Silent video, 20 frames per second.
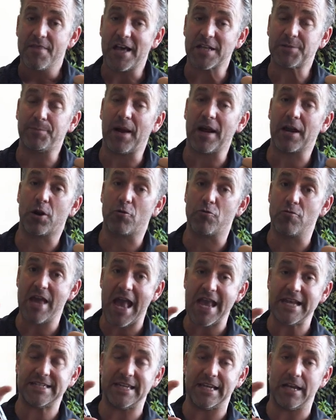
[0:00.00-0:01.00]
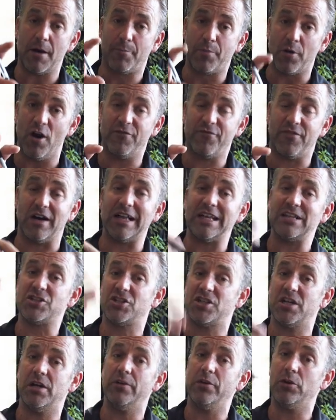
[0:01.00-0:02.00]
That's by creating a profile
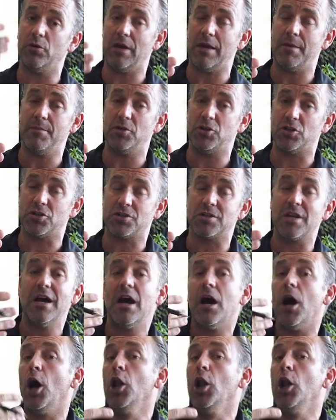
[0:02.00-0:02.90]
and sharing your images